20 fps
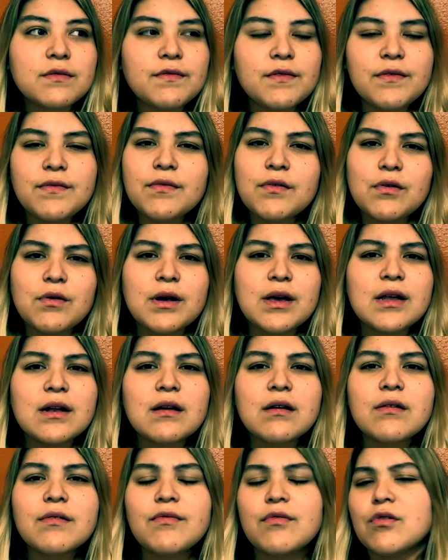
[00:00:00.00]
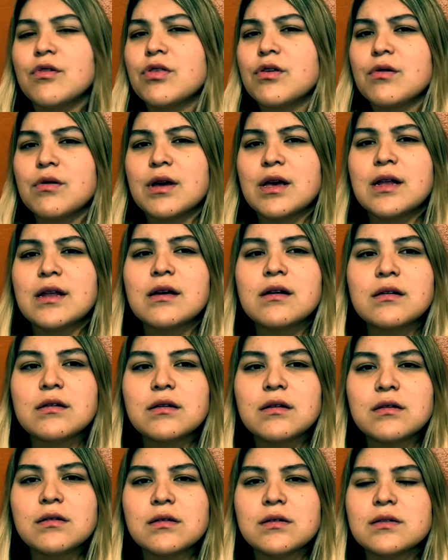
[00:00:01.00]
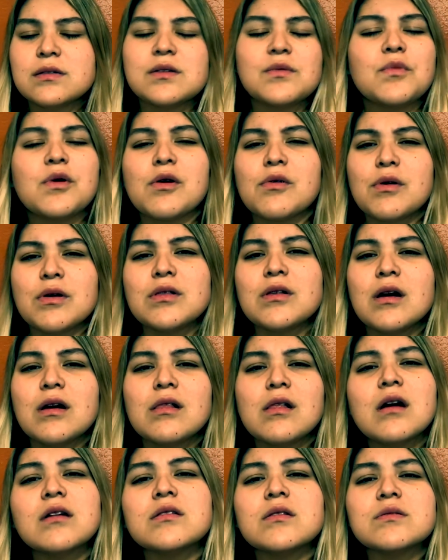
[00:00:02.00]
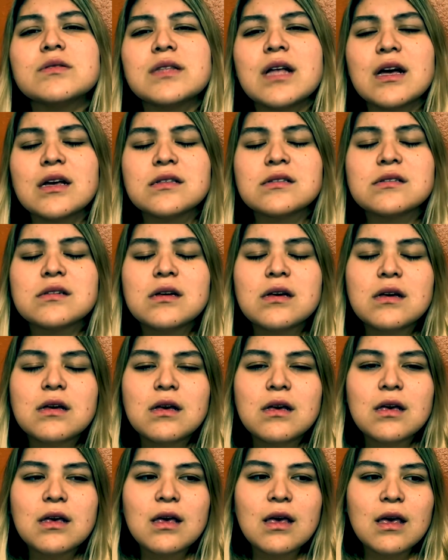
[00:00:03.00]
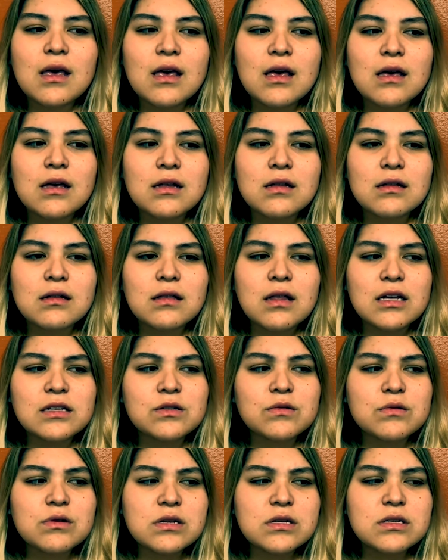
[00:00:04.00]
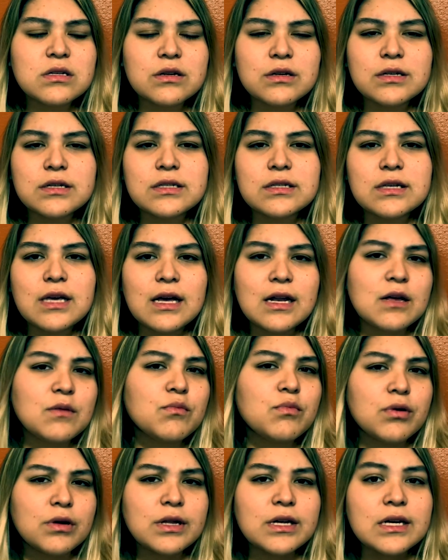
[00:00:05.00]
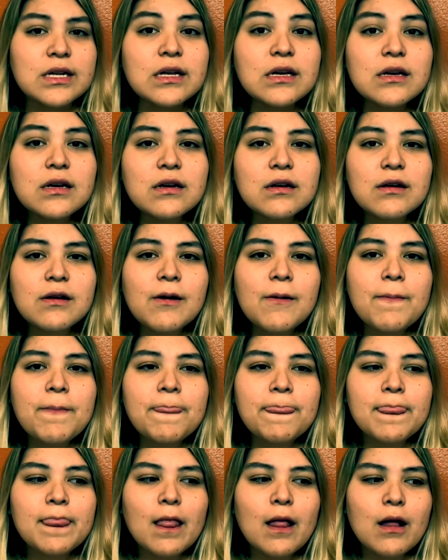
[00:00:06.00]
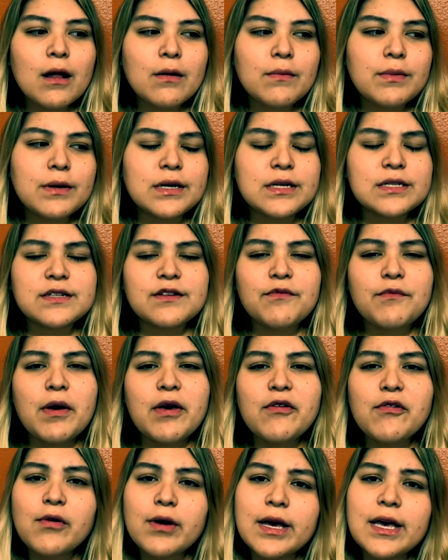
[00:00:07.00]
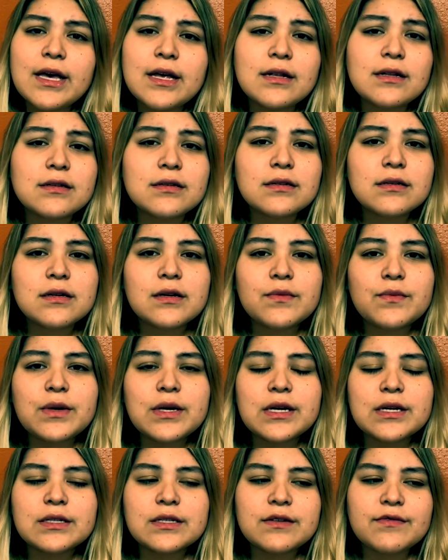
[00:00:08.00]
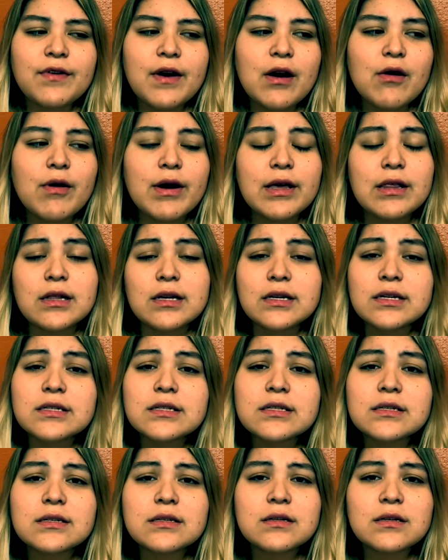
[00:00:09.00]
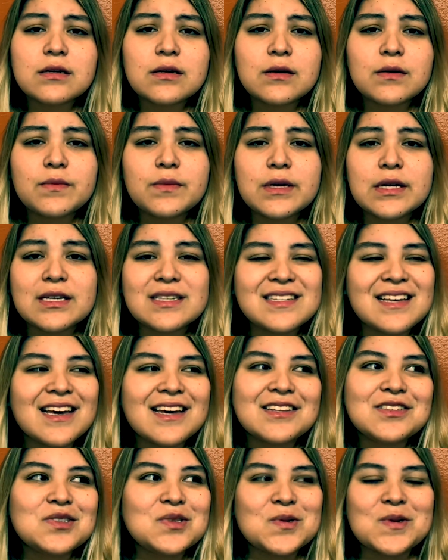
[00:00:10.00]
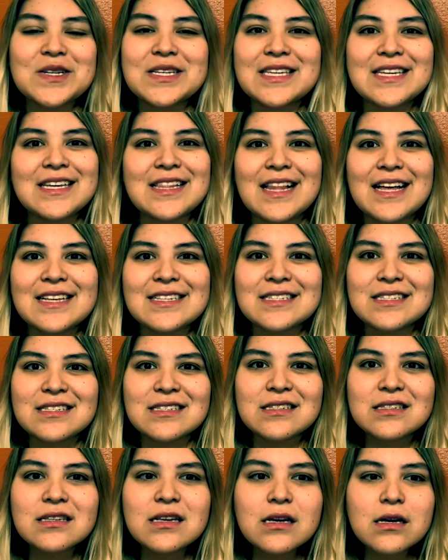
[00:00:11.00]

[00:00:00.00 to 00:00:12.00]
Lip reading: 5th grade, 4th grade, somewhere along those lines. And that's when I started getting bullied because of my weight, because of how I looked, because I had dorky glasses,